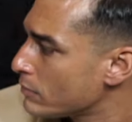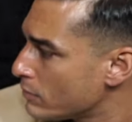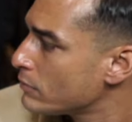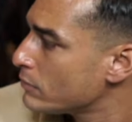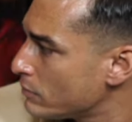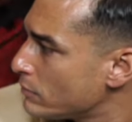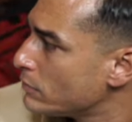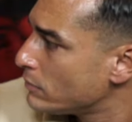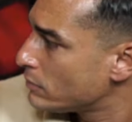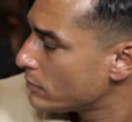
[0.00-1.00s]

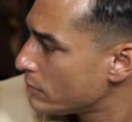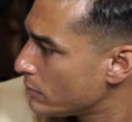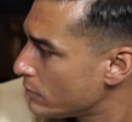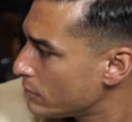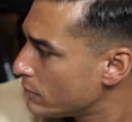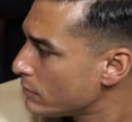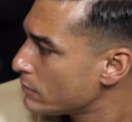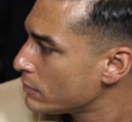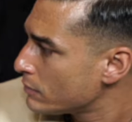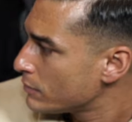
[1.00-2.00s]

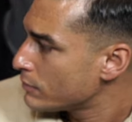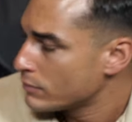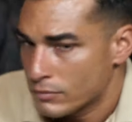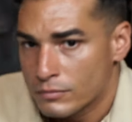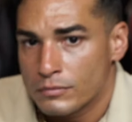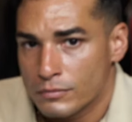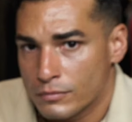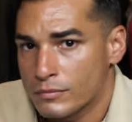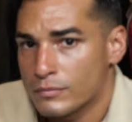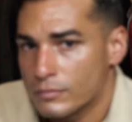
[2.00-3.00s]

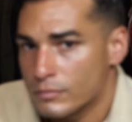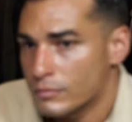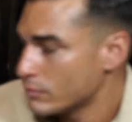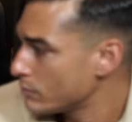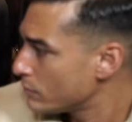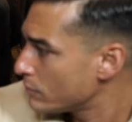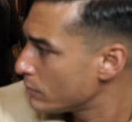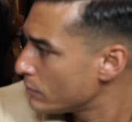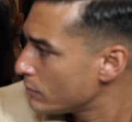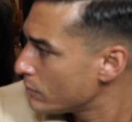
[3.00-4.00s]

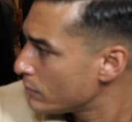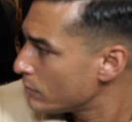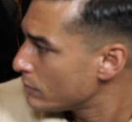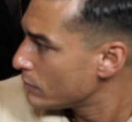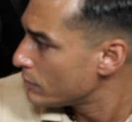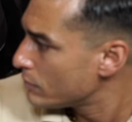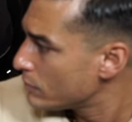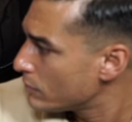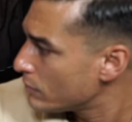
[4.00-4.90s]
(silent)